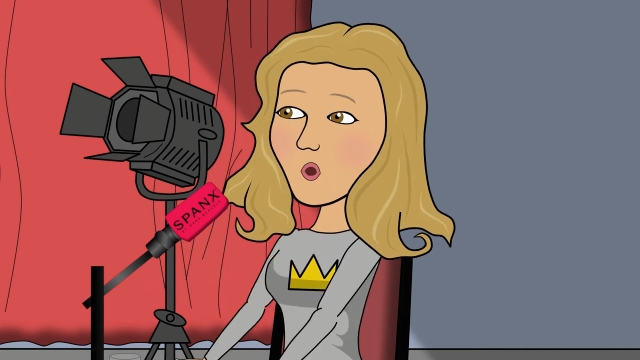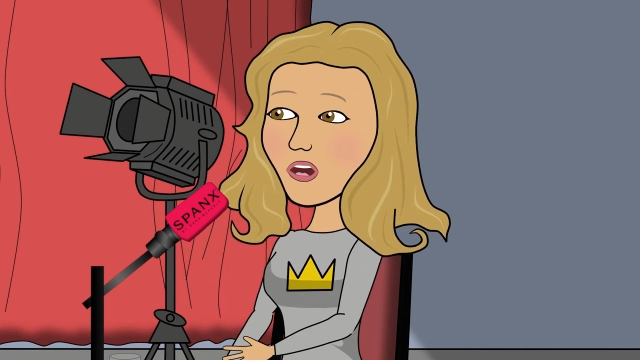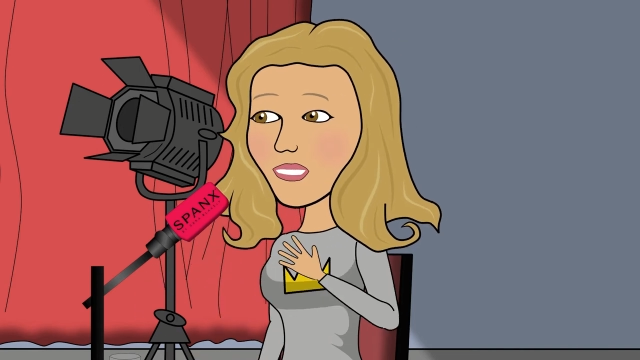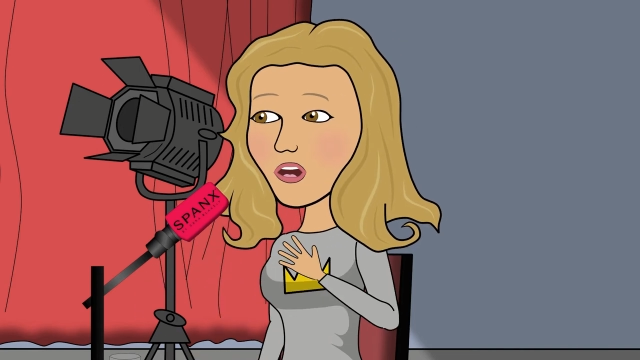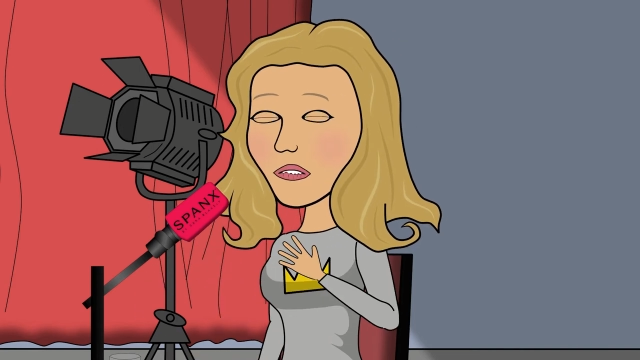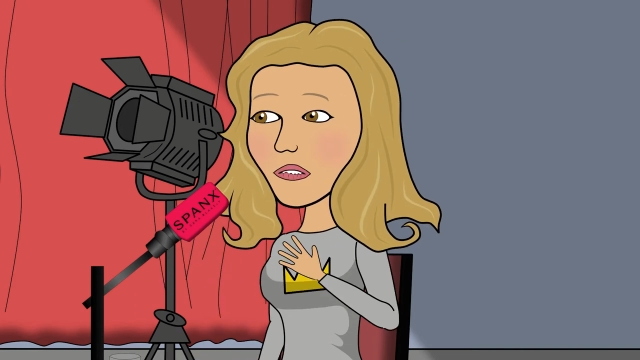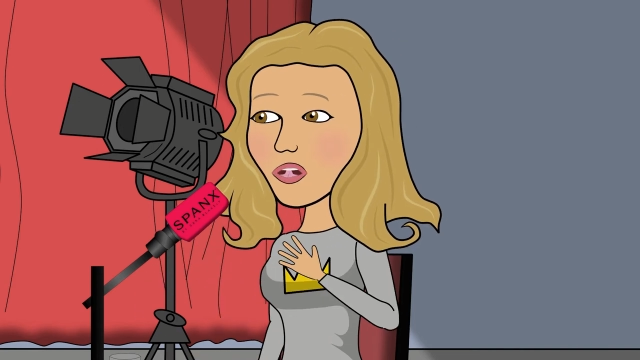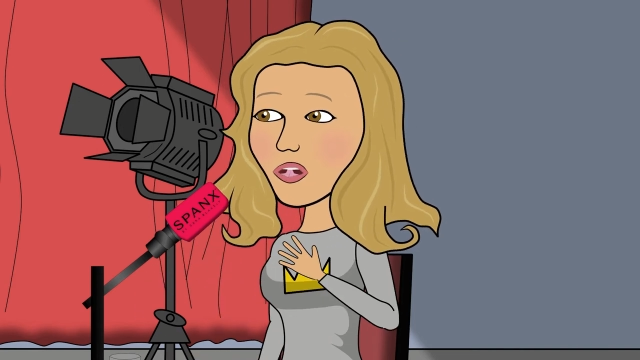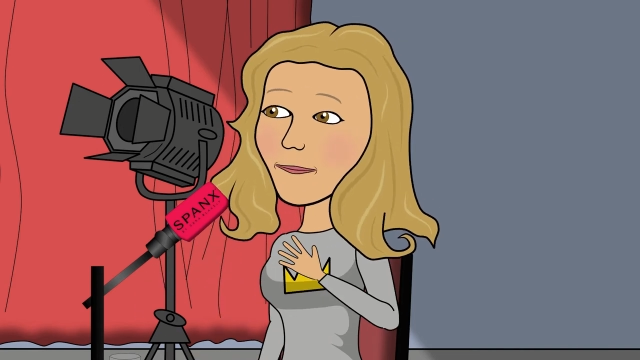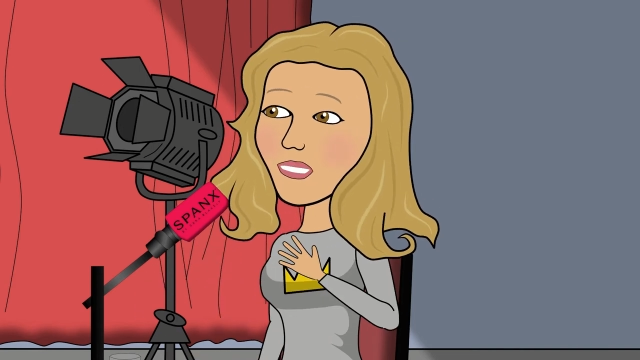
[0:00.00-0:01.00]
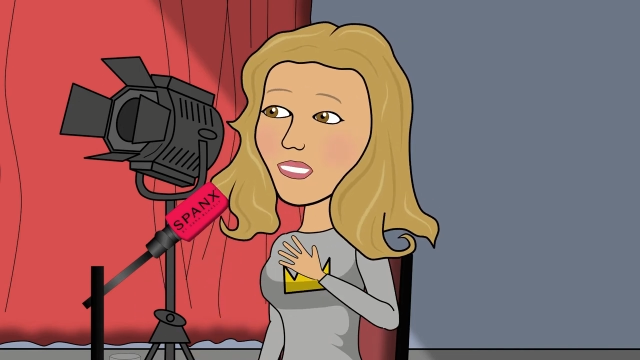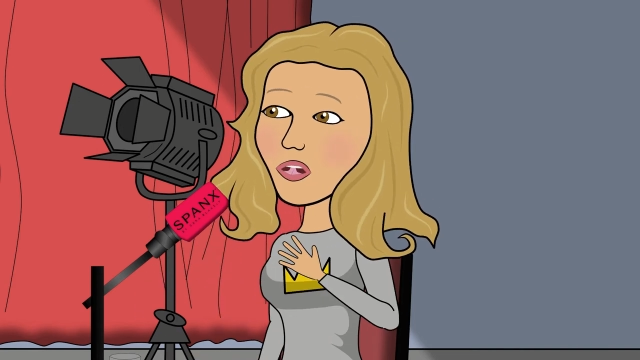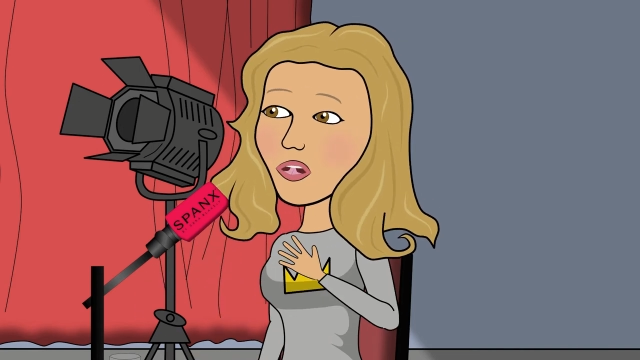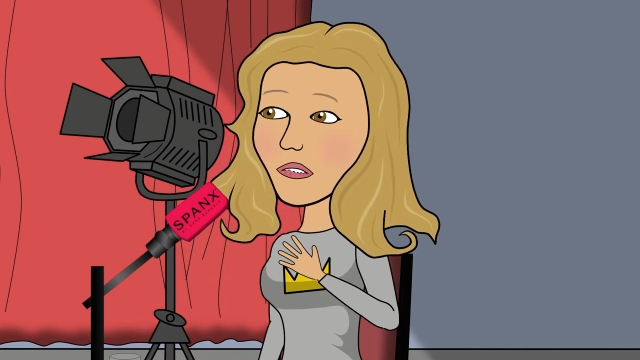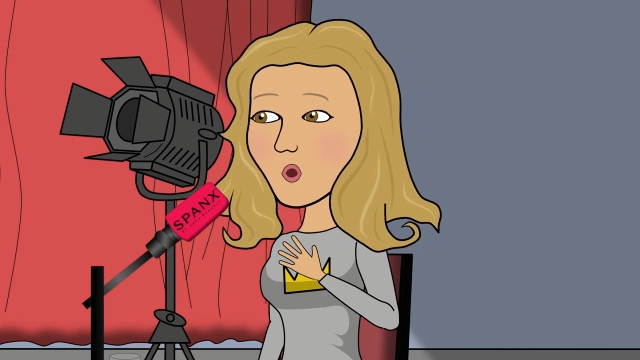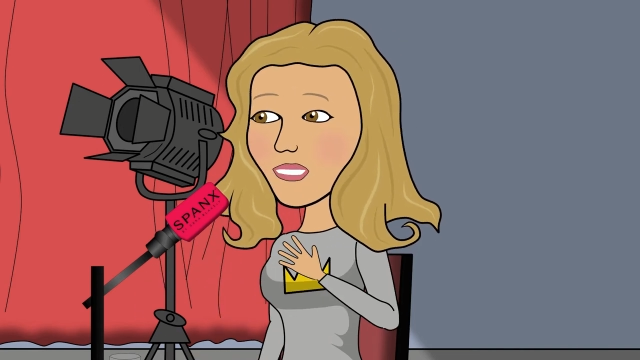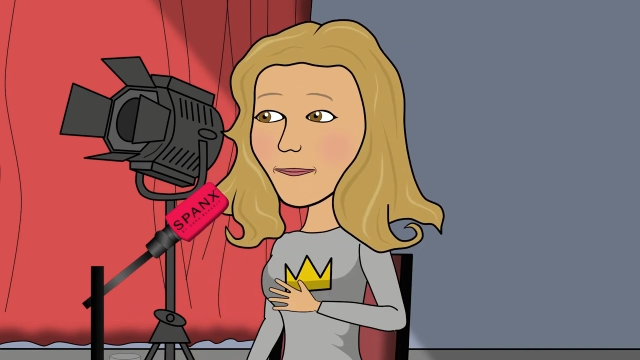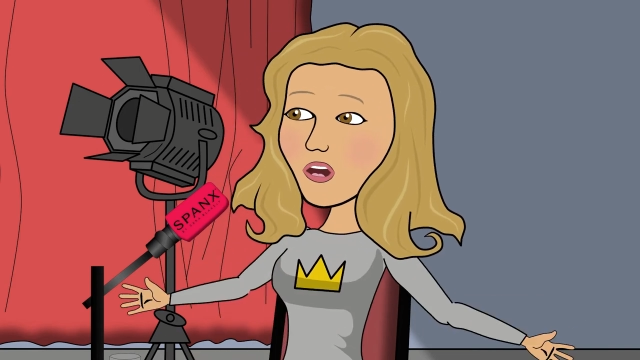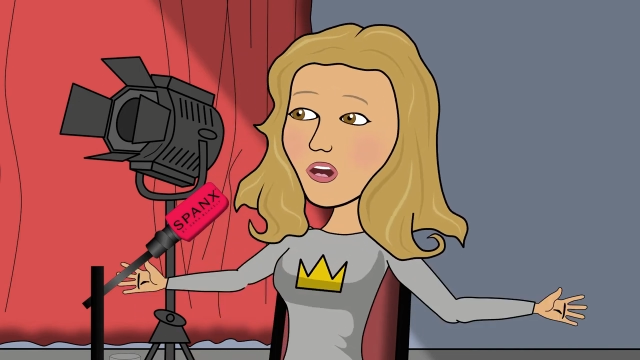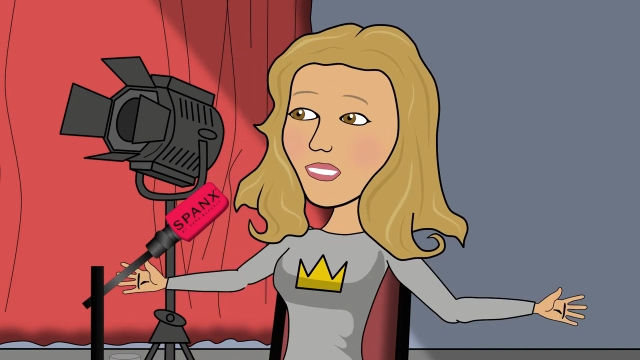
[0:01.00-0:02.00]
or I make a fool of myself, or I
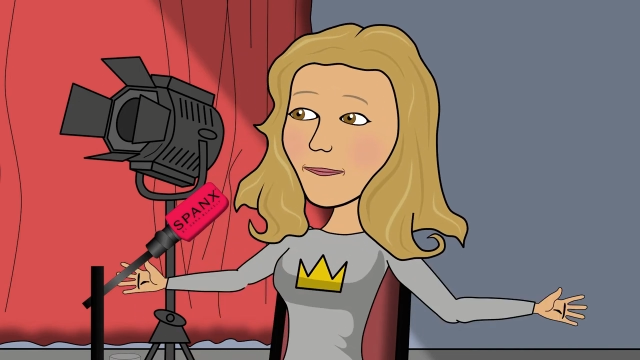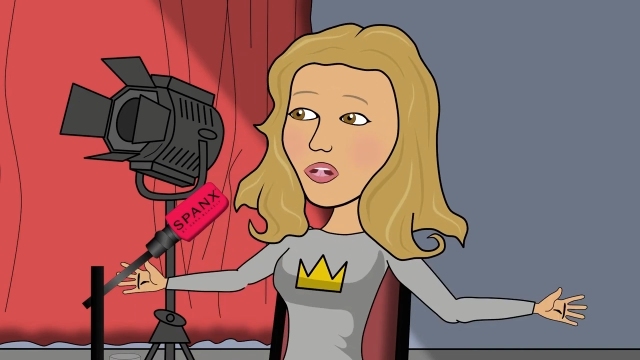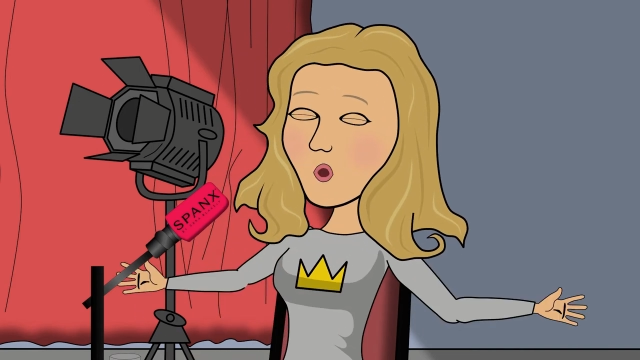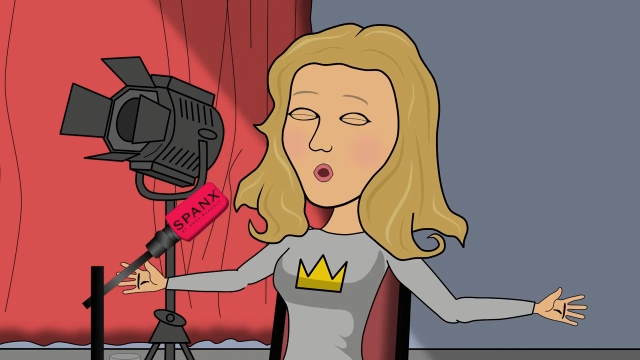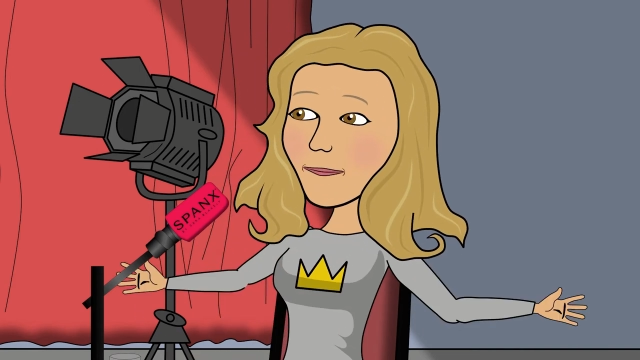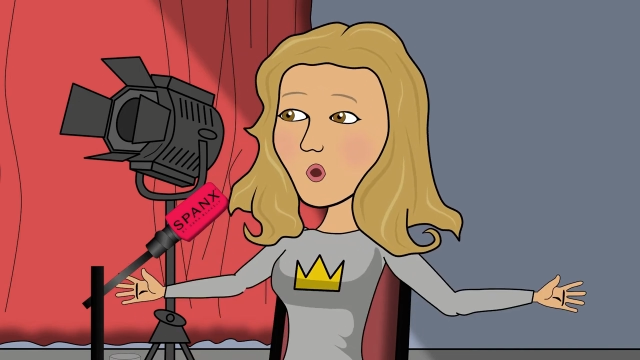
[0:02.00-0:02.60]
embarrass myself, or